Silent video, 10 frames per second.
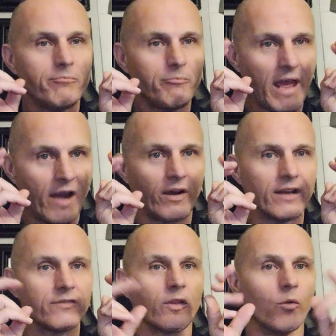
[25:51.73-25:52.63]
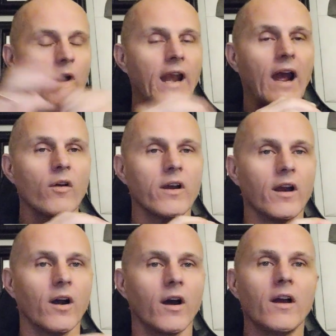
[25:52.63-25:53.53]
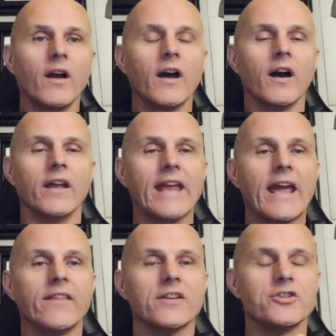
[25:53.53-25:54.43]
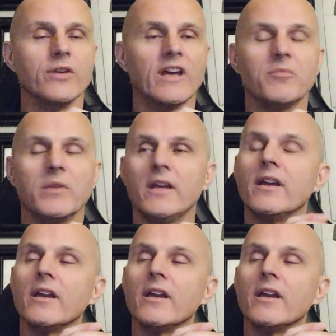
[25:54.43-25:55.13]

parent for the one hour uh, a day that you give me.